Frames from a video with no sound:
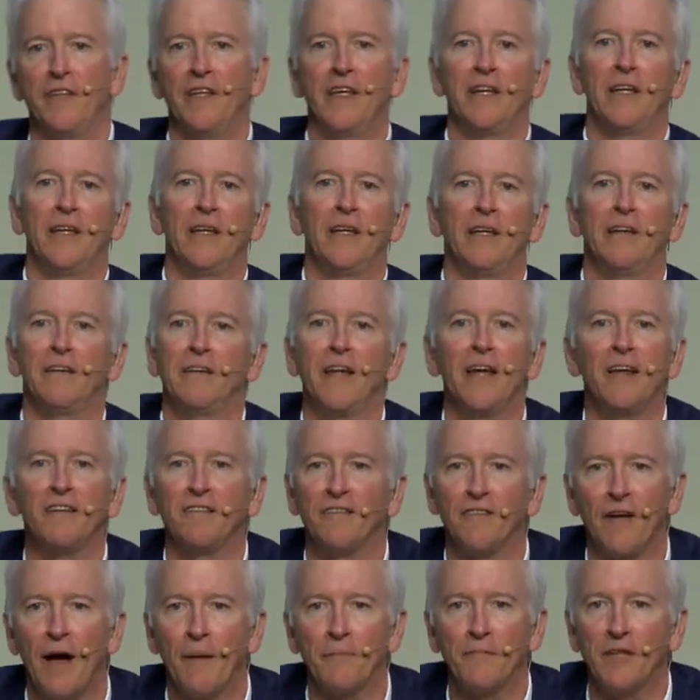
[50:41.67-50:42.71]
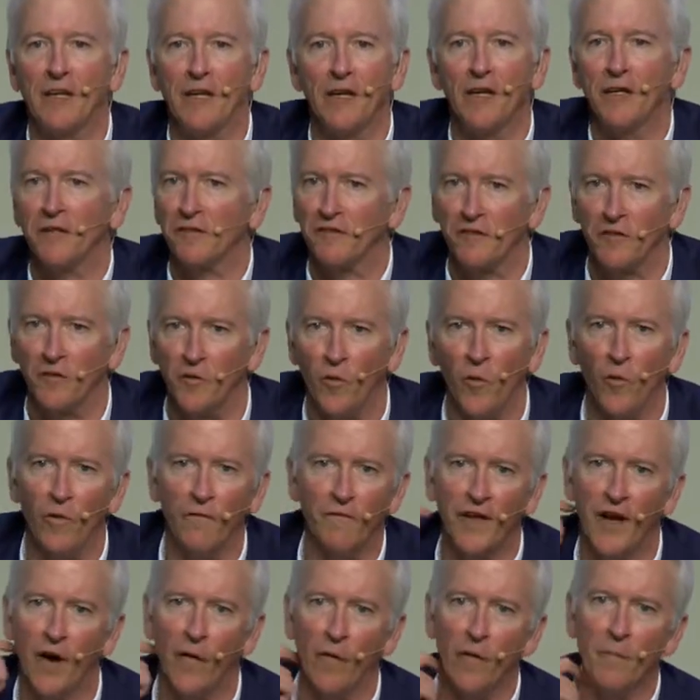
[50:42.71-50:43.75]
the days of Abdel Nasser or of
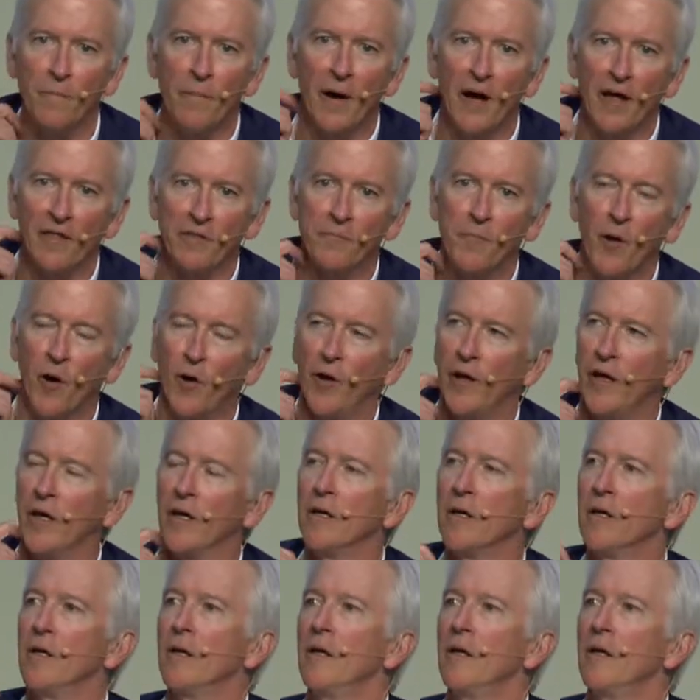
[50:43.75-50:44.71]
the Arab Ba'ath Party.